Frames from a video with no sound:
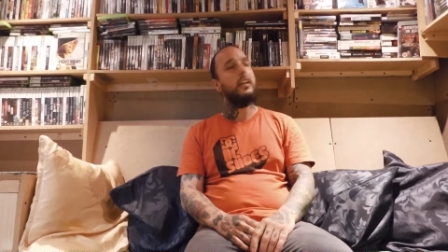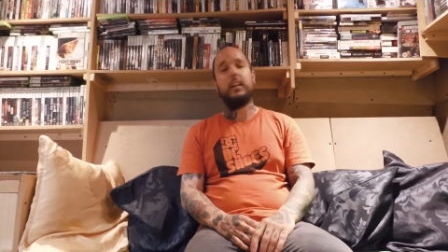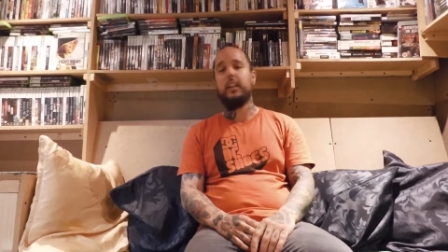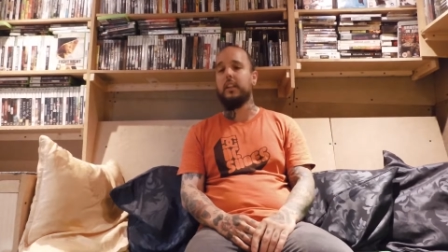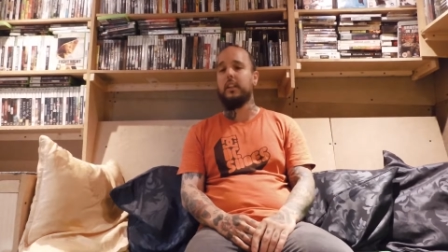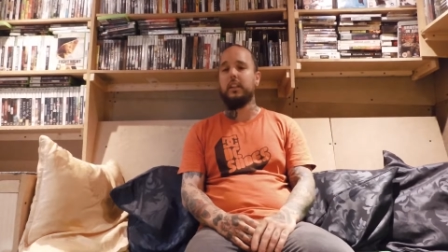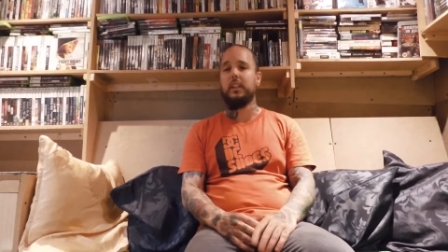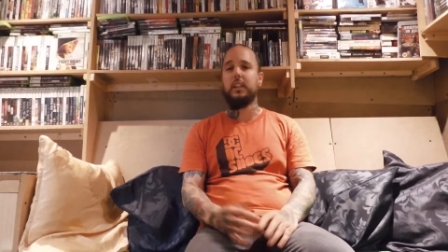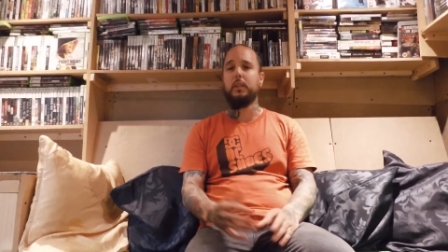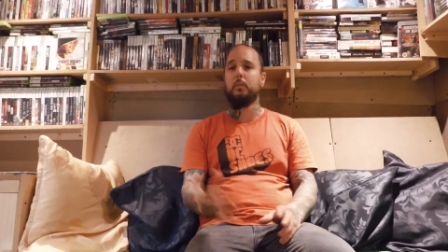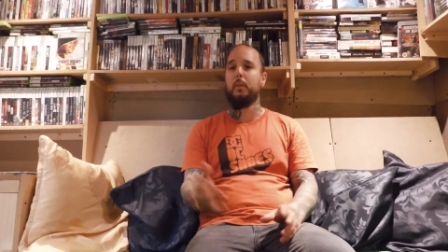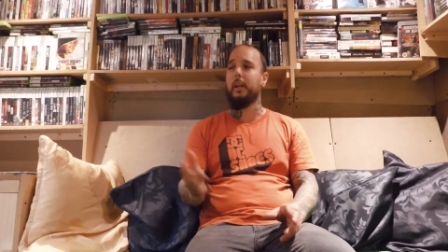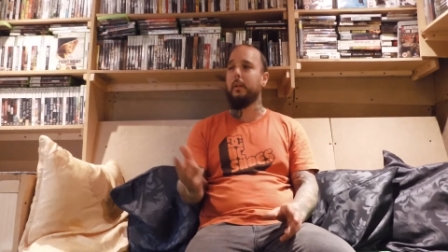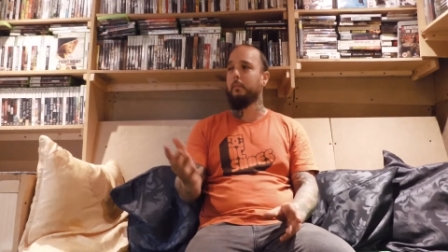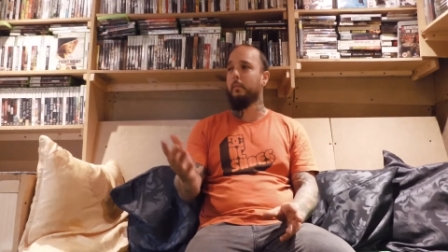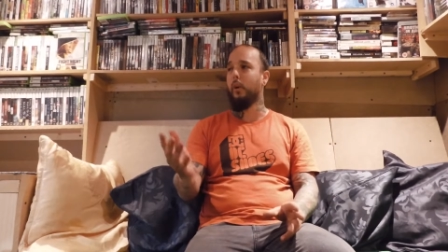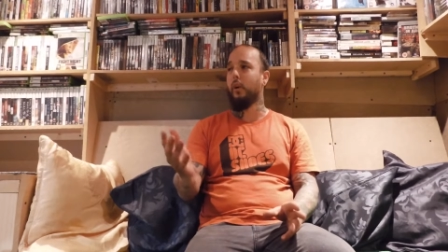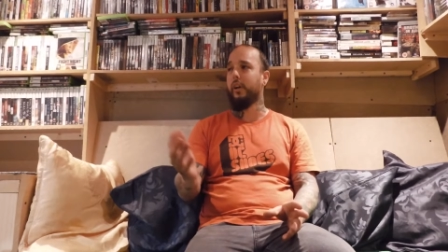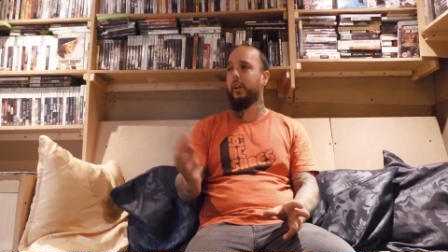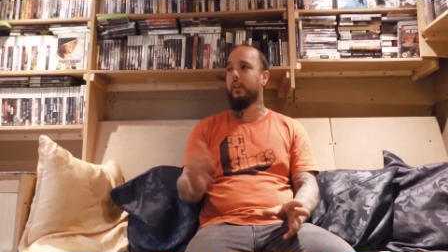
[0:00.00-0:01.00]
because he's played
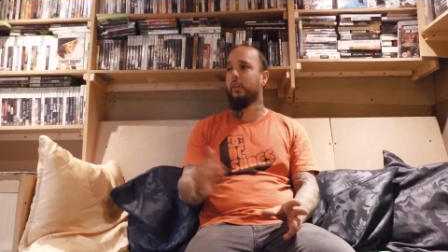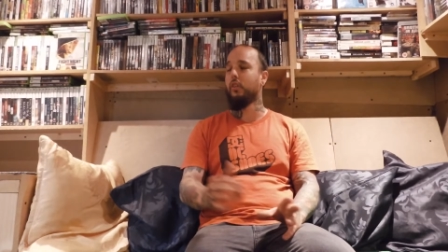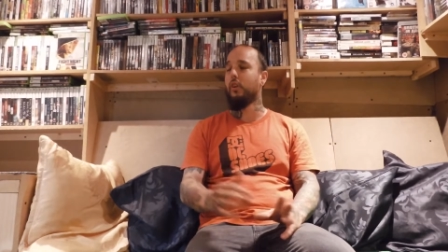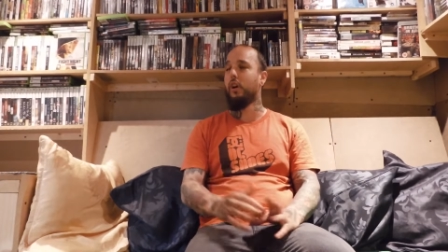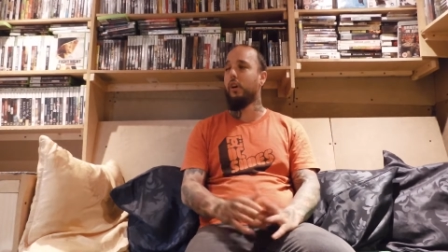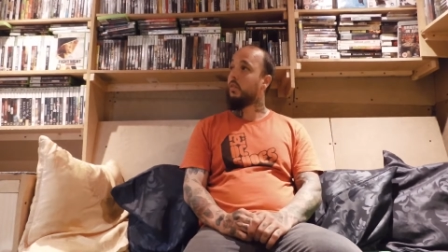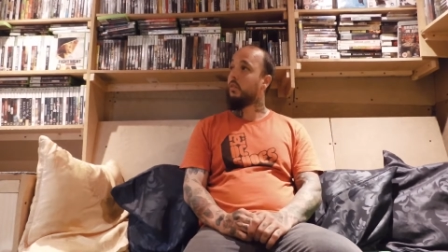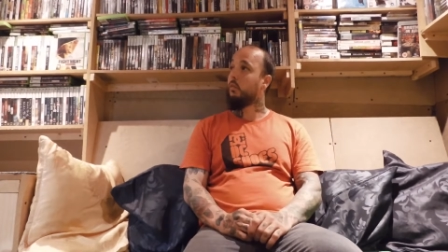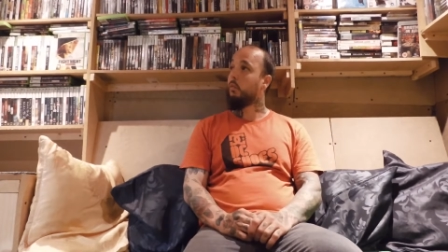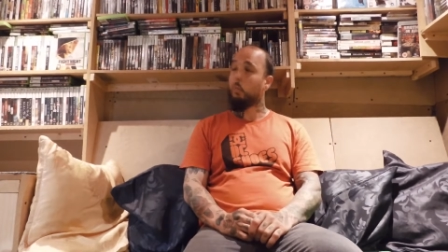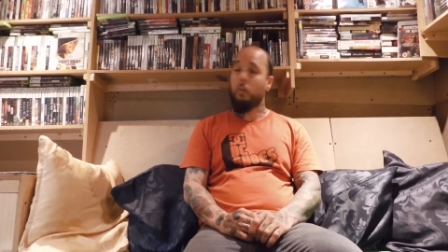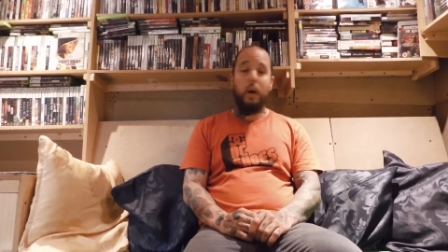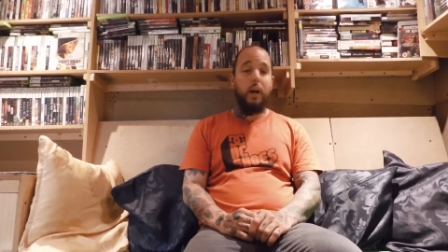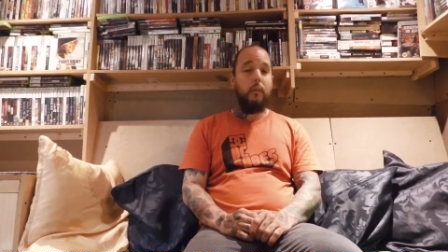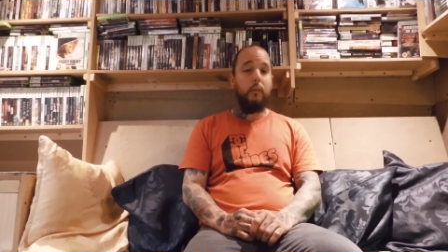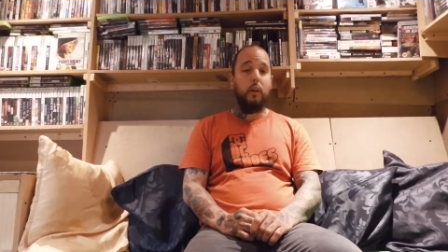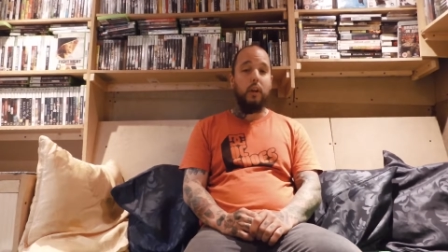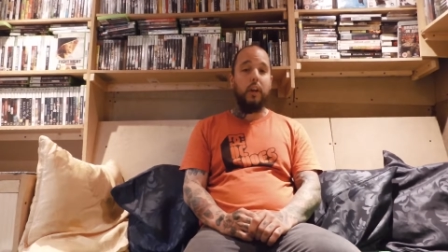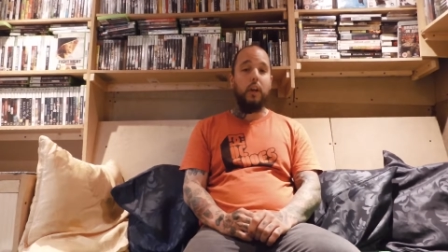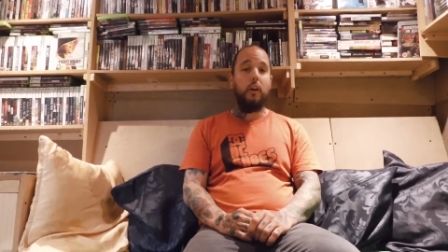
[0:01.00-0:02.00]
Minecraft.
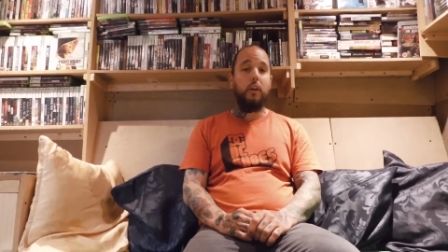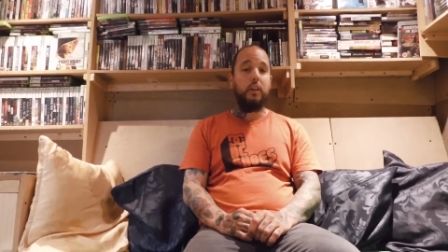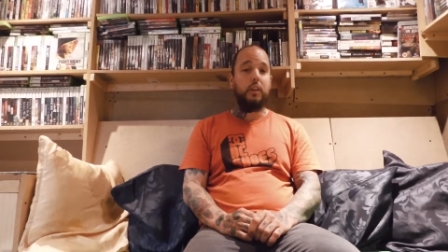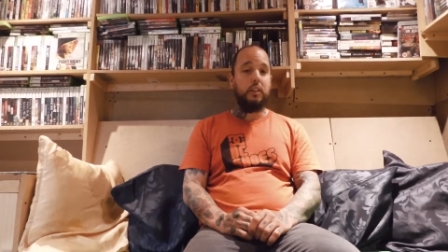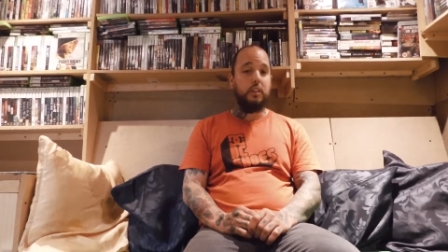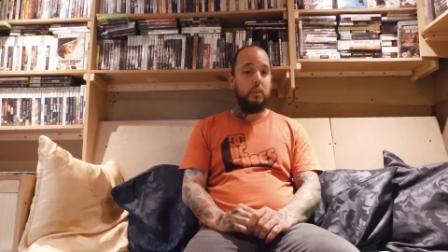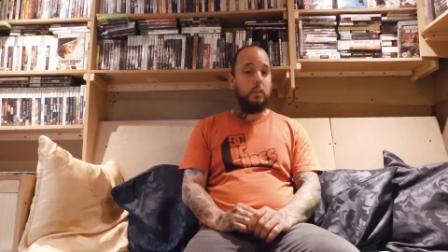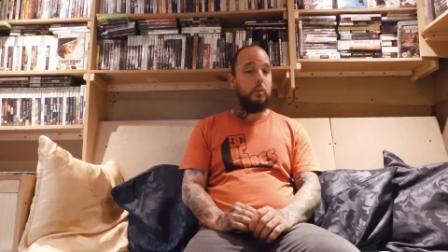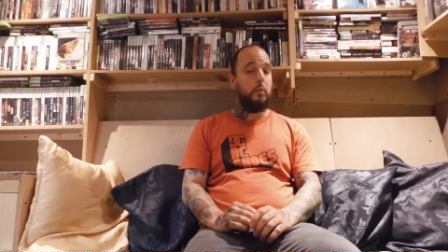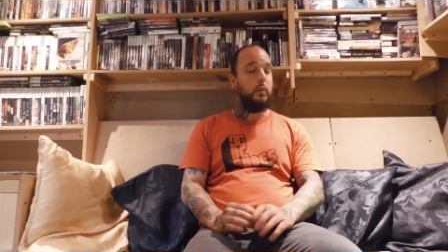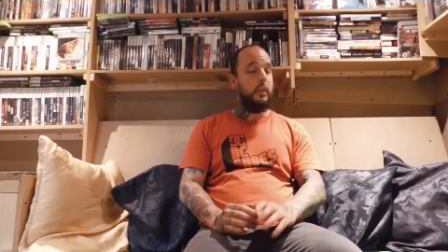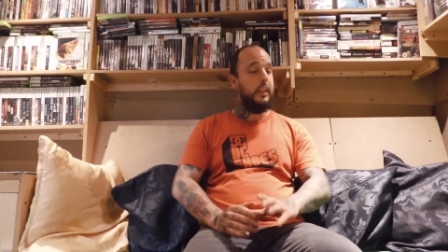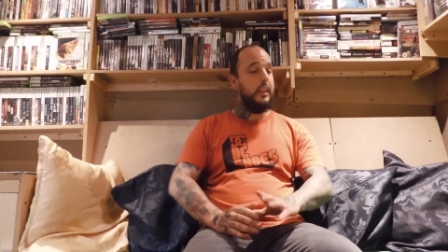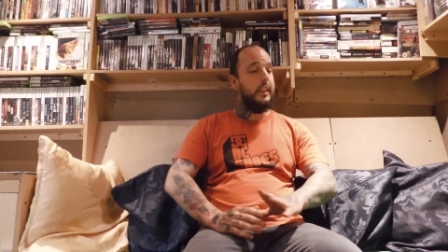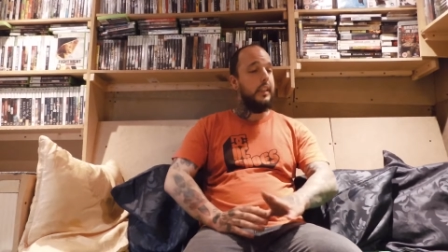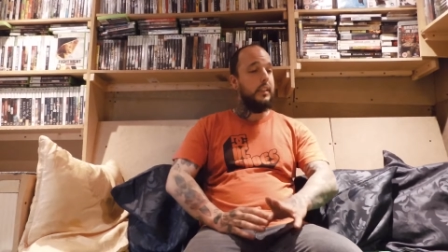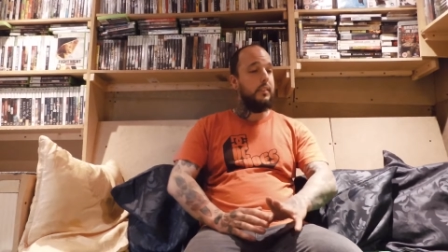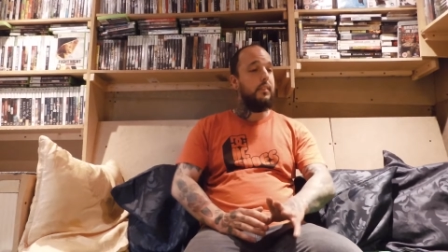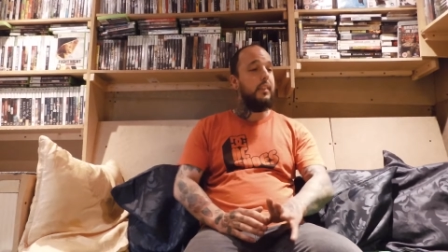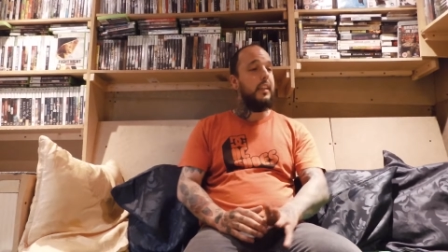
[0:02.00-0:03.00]
Where I'm going to in
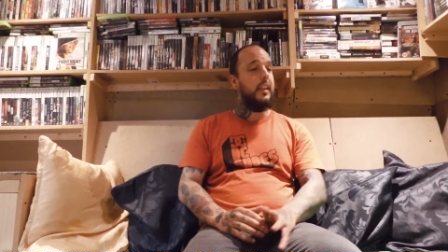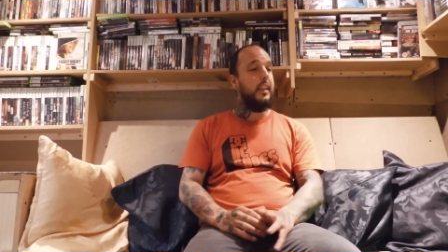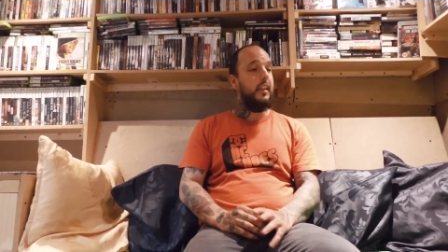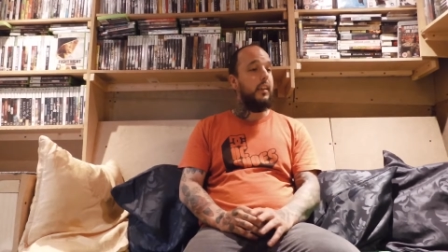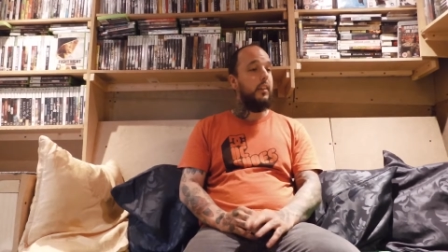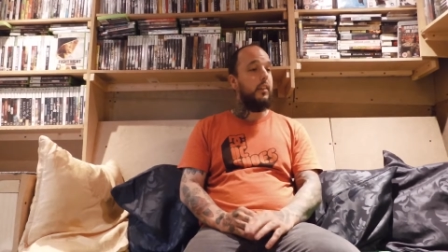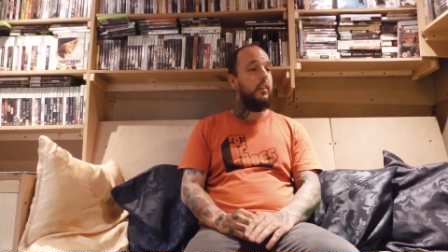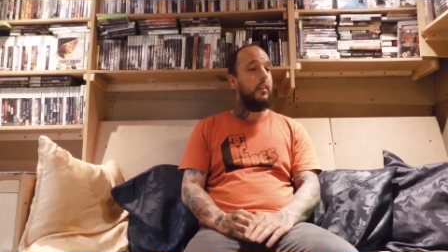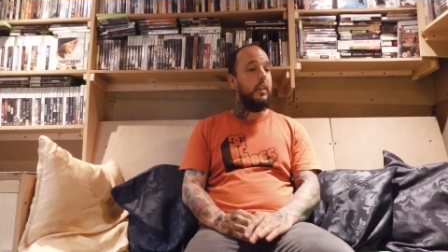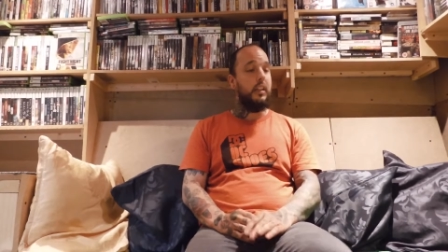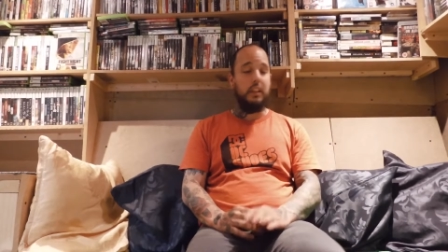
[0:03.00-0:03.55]
this video,